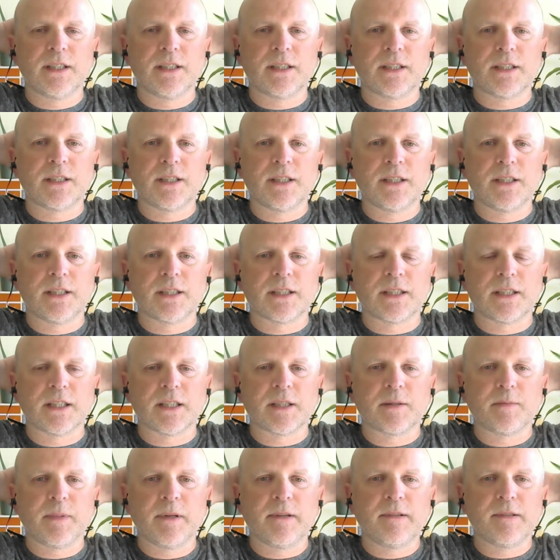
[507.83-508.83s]
to just
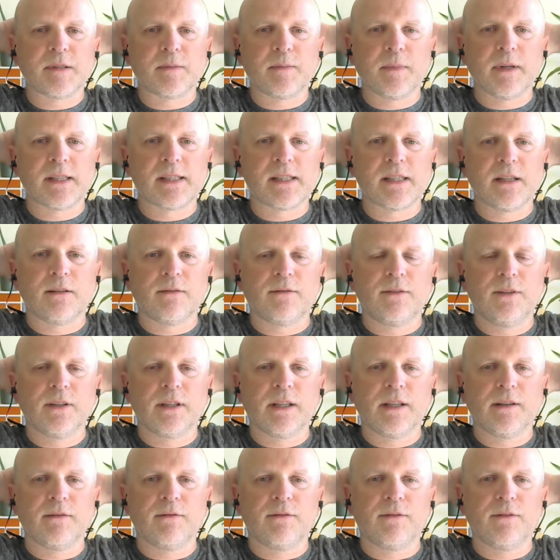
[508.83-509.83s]
experience myself
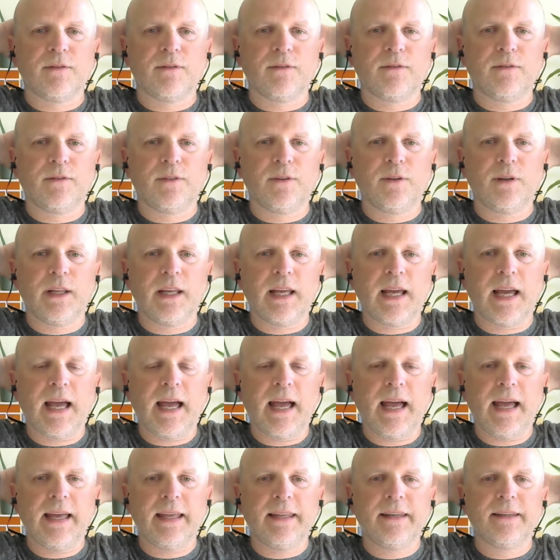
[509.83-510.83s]
looking fully
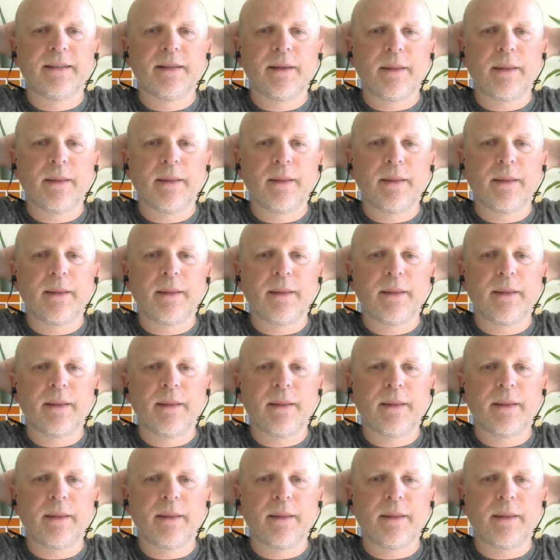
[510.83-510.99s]
ahead.